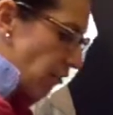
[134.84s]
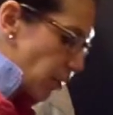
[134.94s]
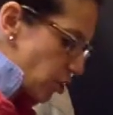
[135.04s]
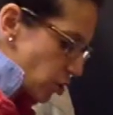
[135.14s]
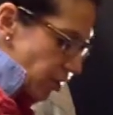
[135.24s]
my
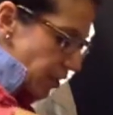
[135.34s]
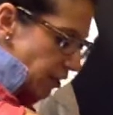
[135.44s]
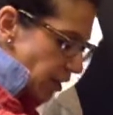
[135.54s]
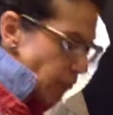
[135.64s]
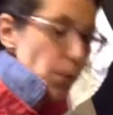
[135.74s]
sugar here,
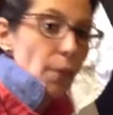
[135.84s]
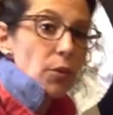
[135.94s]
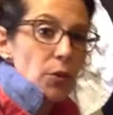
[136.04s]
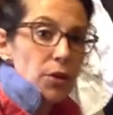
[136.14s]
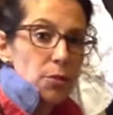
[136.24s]
and remember,
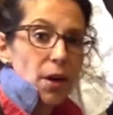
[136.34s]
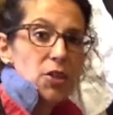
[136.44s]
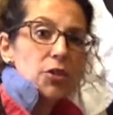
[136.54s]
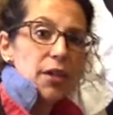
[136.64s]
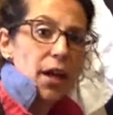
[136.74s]
when you're
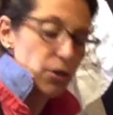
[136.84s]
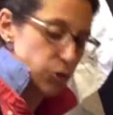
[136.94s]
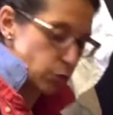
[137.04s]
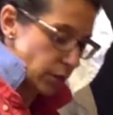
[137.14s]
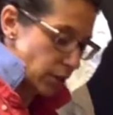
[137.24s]
measuring out
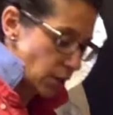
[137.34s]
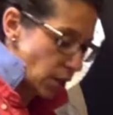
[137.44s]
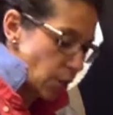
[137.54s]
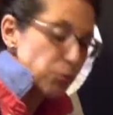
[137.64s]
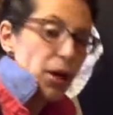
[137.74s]
your
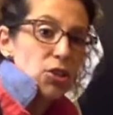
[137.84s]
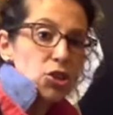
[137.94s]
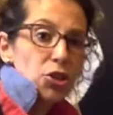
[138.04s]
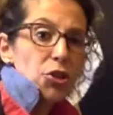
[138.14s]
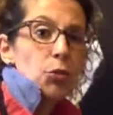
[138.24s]
brown
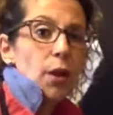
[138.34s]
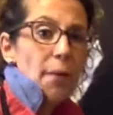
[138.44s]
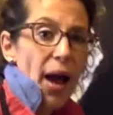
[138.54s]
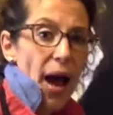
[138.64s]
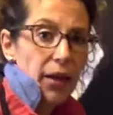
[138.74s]
sugar, you want
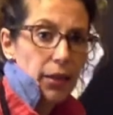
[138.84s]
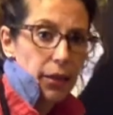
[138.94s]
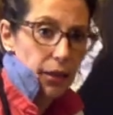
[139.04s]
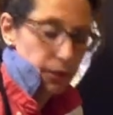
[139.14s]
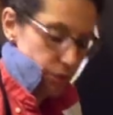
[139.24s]
to pack it
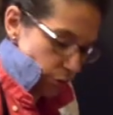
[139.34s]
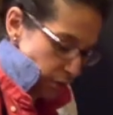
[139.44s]
in. So it's